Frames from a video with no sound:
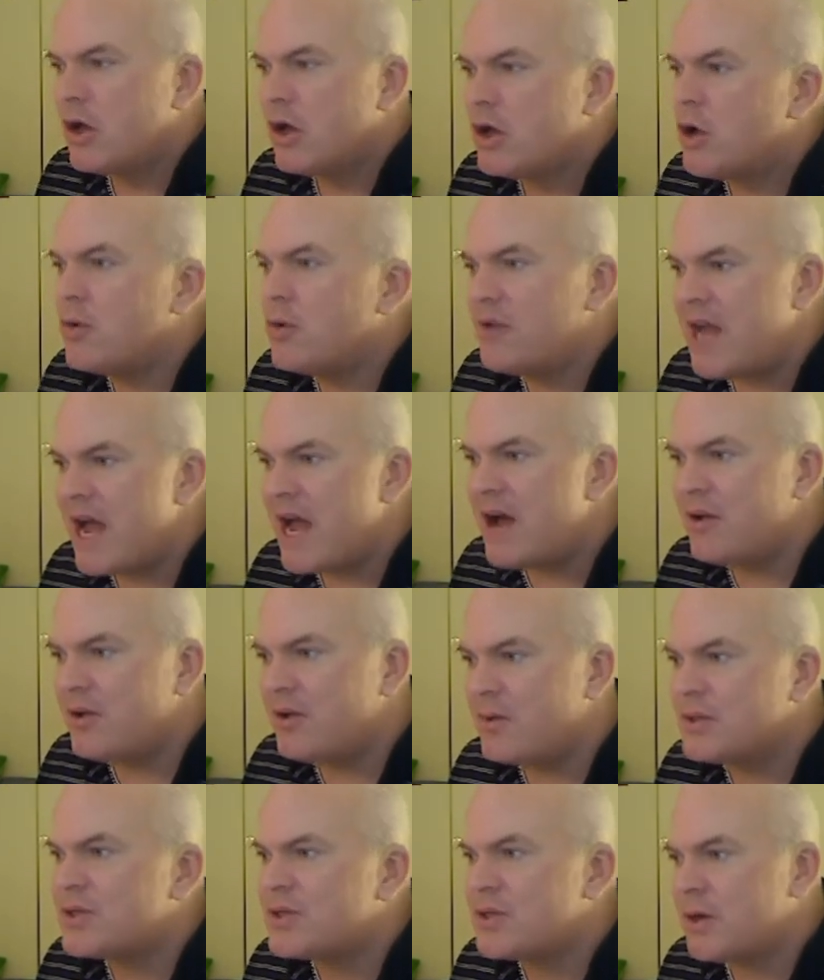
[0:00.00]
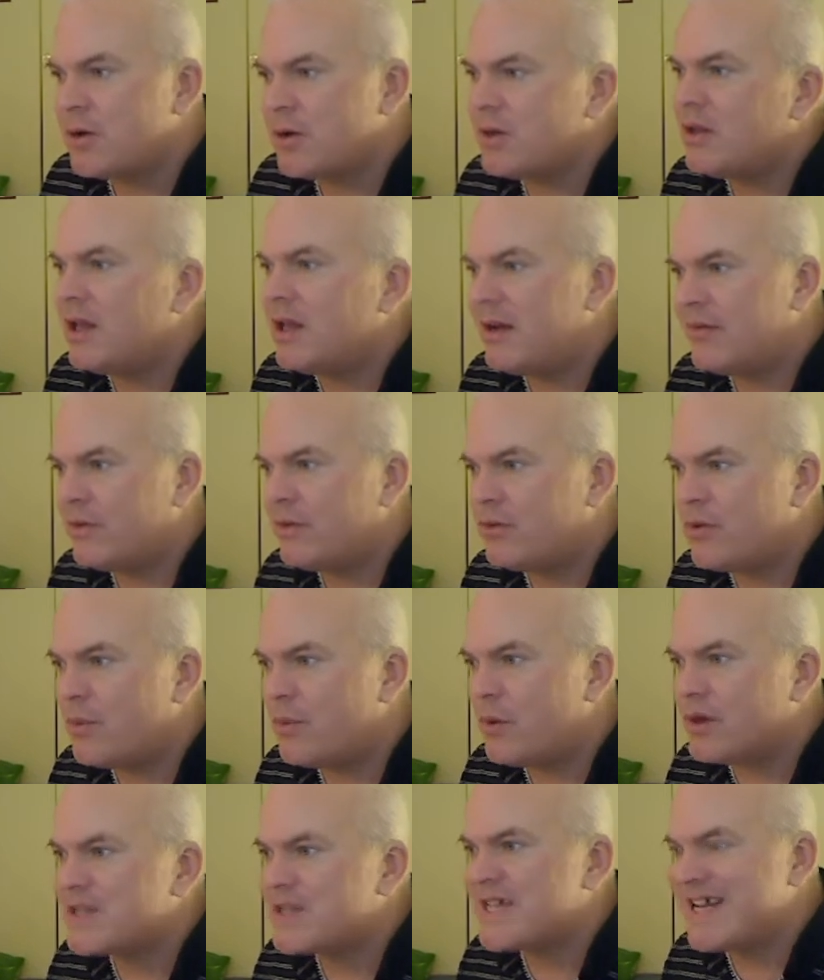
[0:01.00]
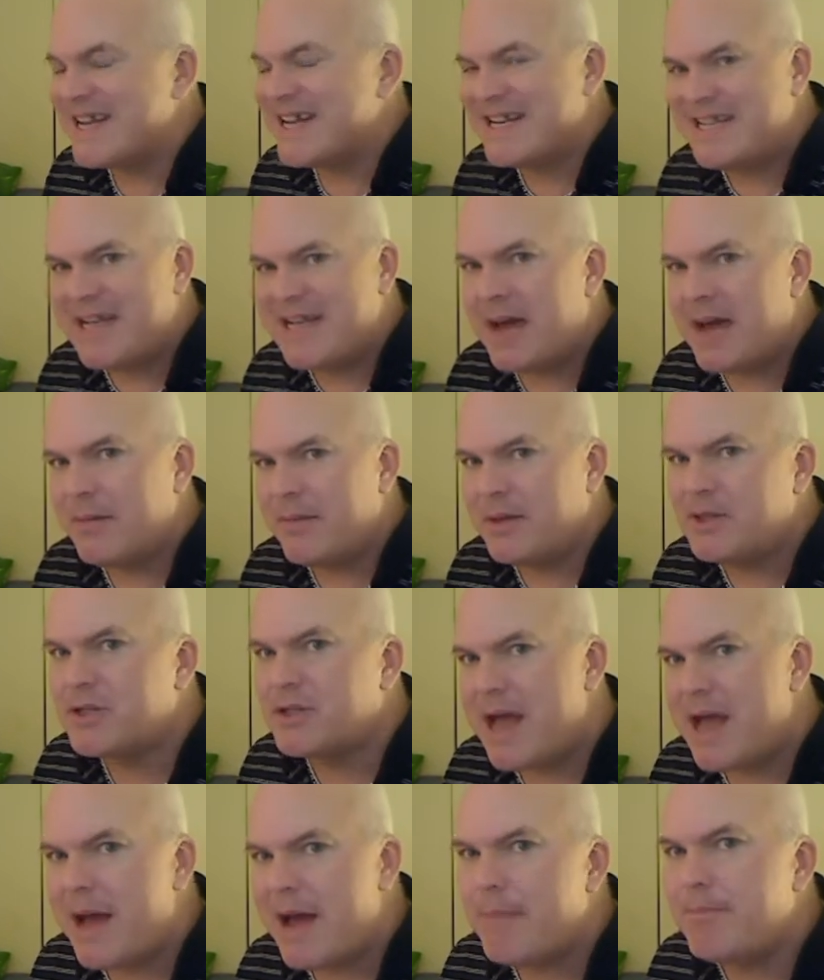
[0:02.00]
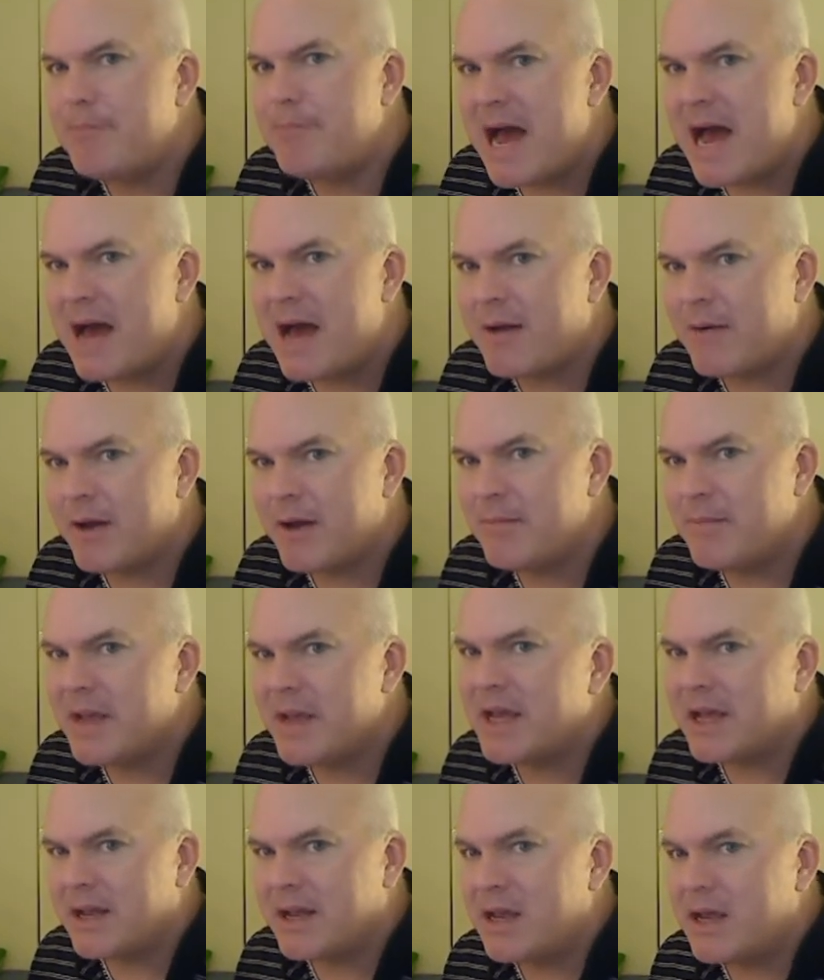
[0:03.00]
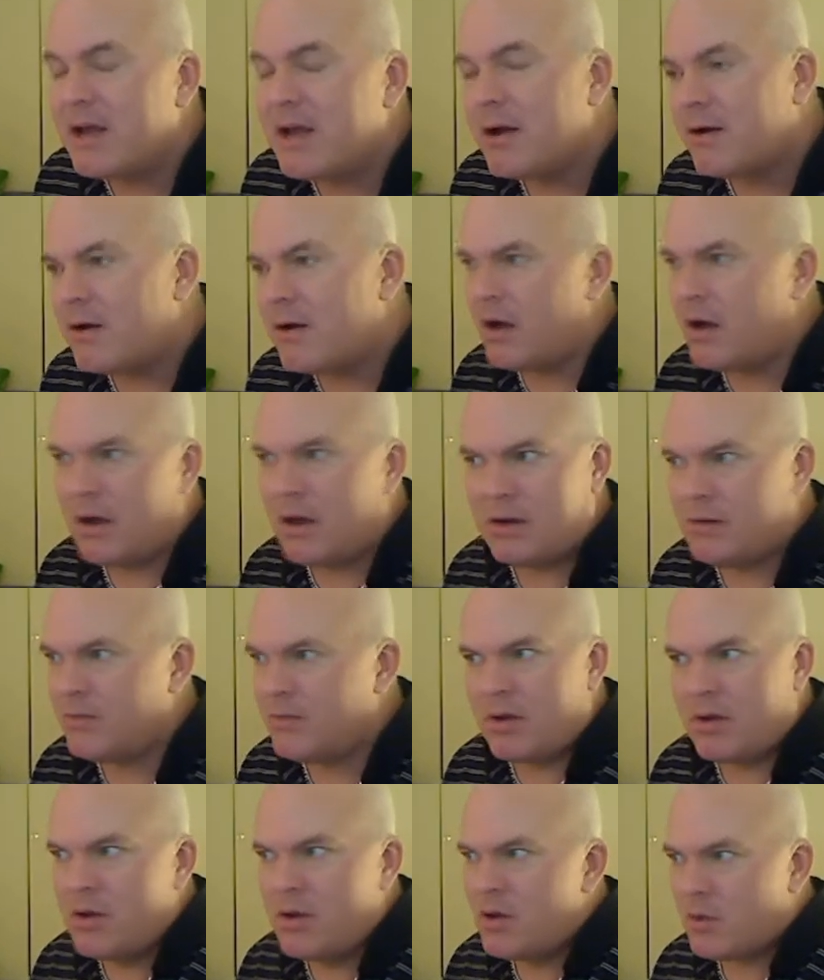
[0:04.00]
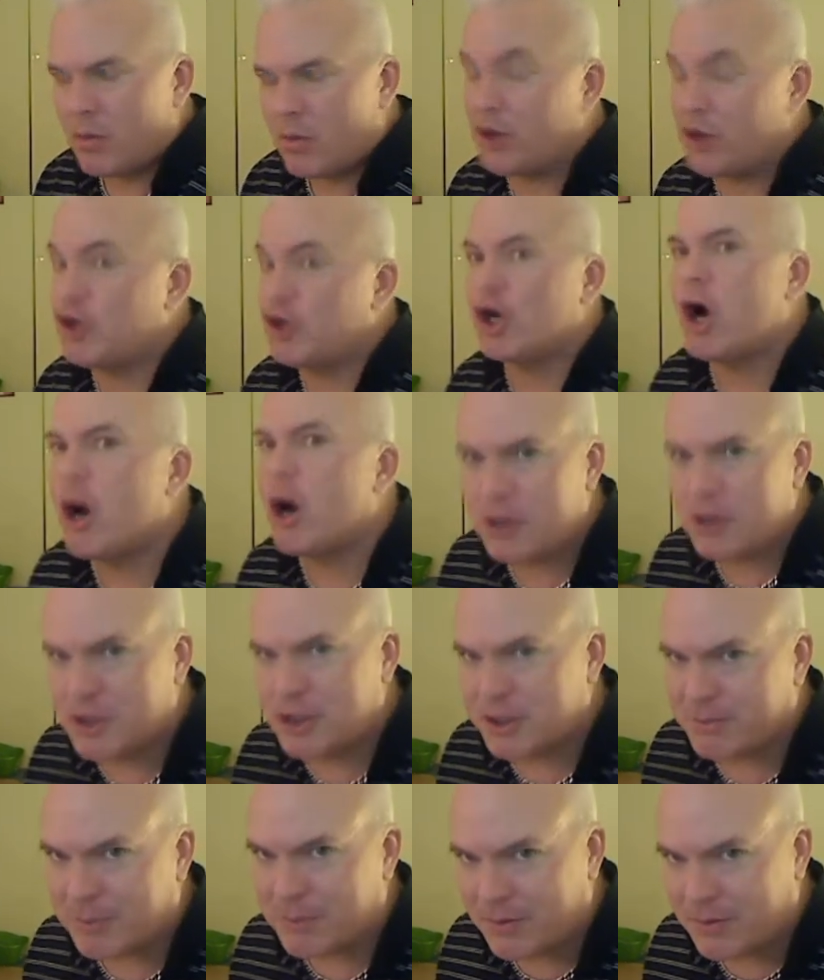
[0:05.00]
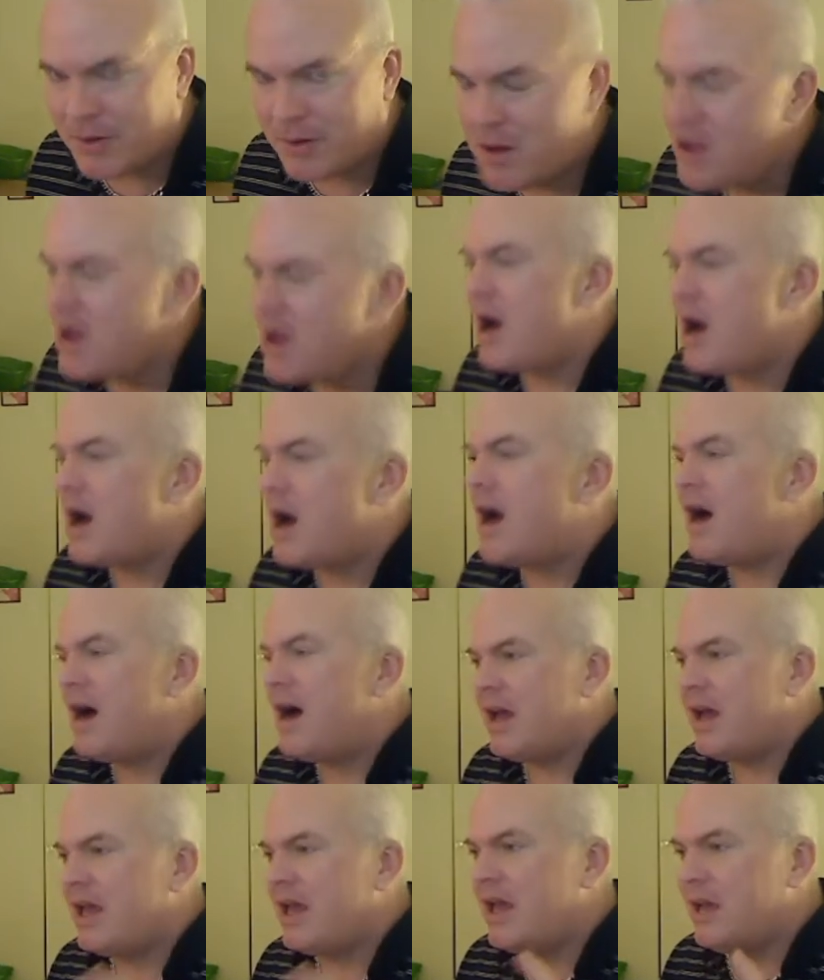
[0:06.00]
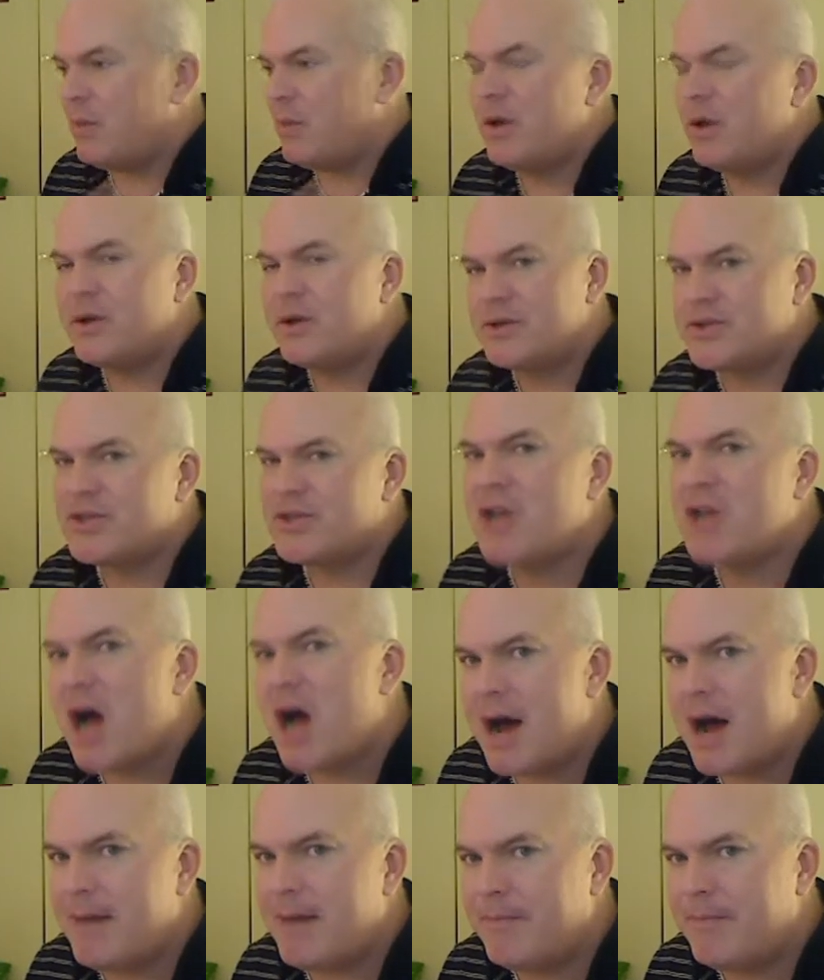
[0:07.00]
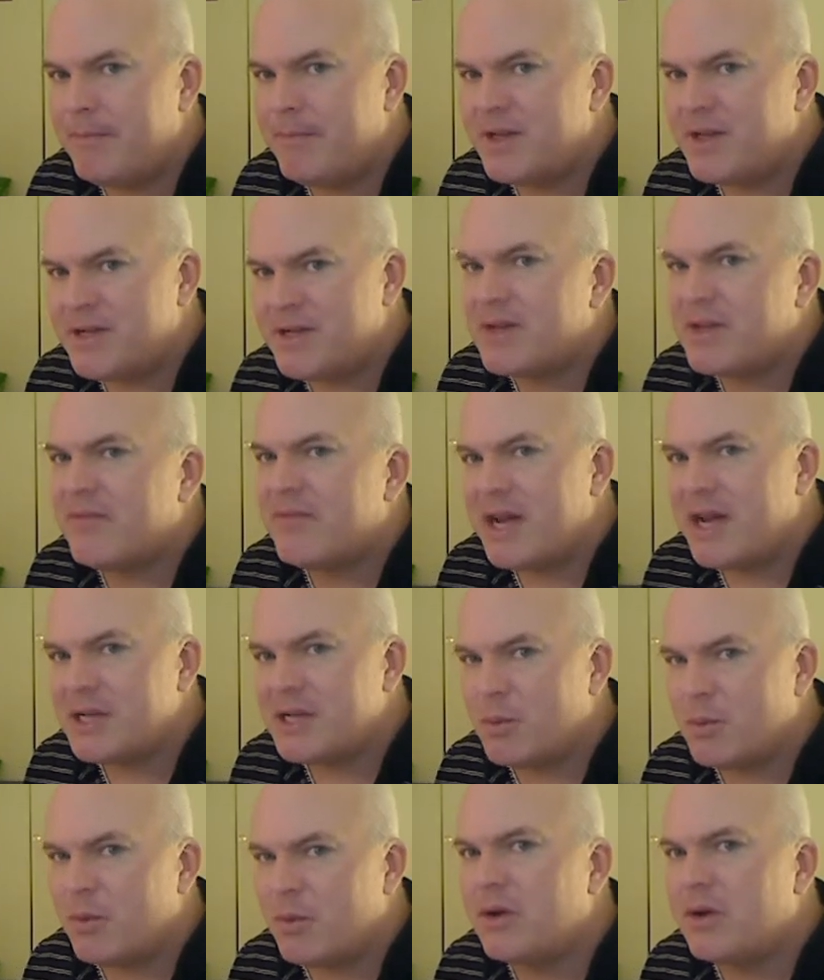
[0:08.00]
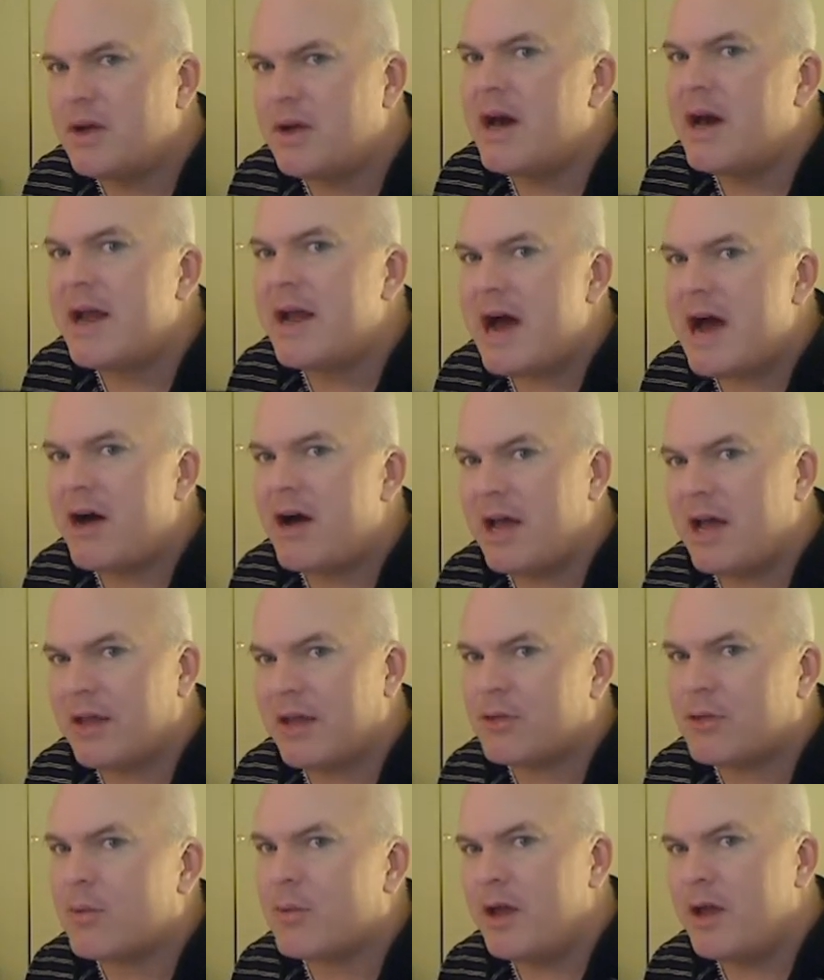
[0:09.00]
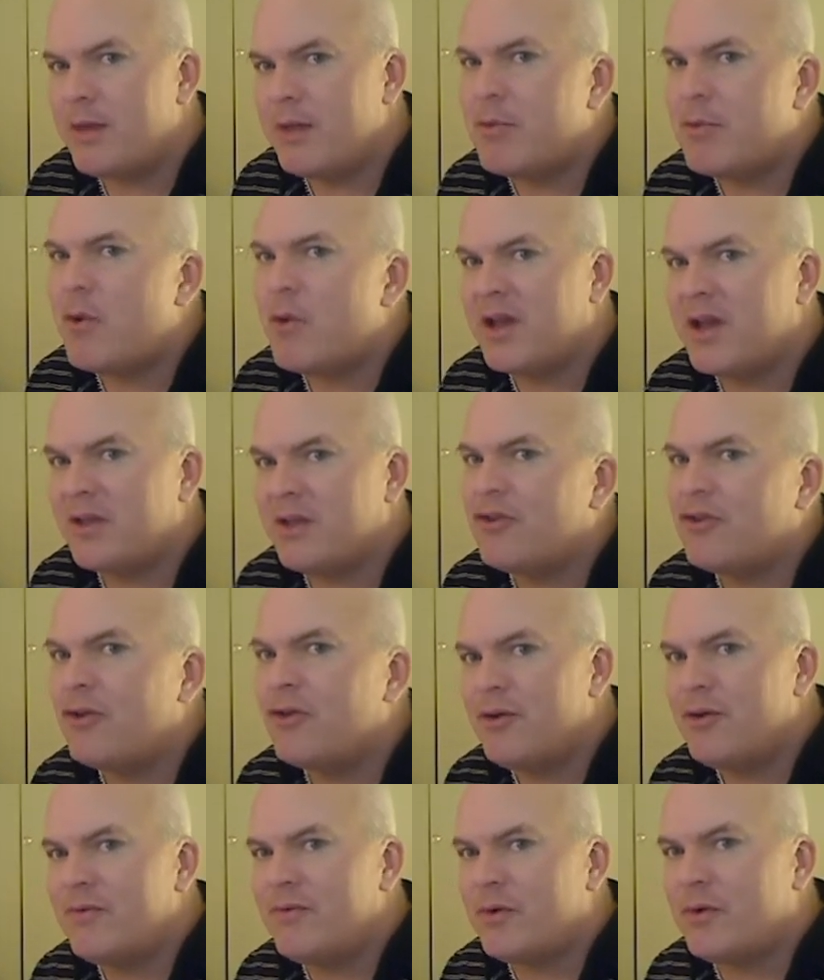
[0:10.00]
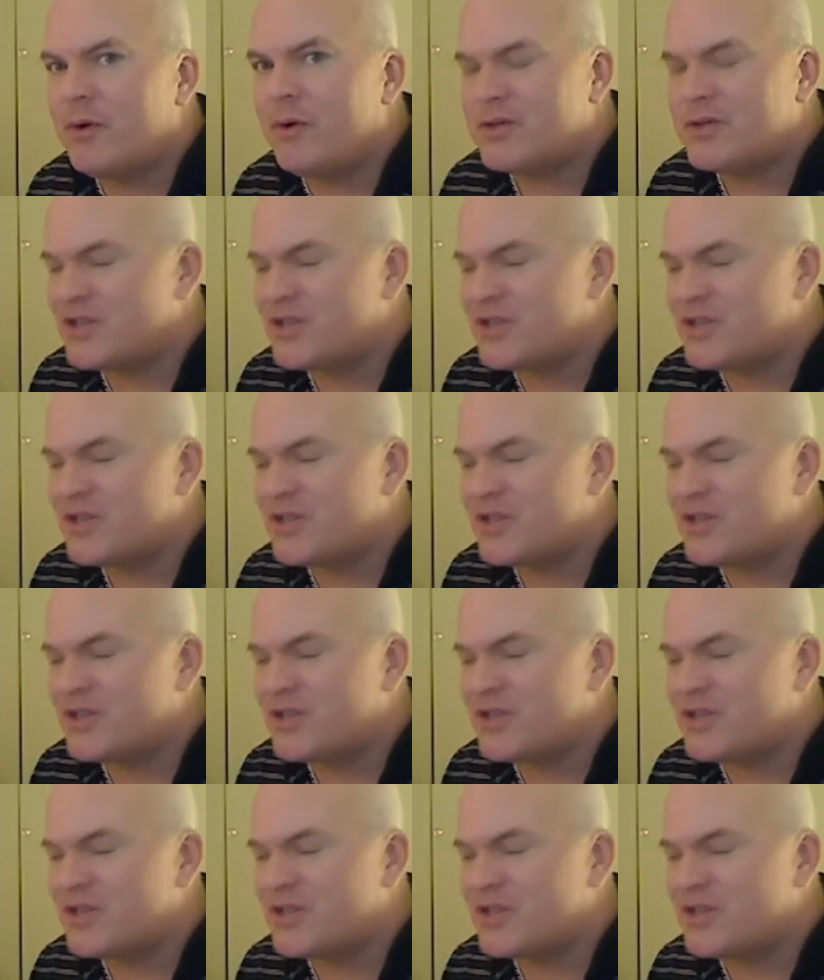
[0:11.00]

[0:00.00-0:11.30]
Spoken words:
go down to a certain level to where it's going to damage that battery and make it unrechargeable. It will stop. This device will cut out at 3.2 volts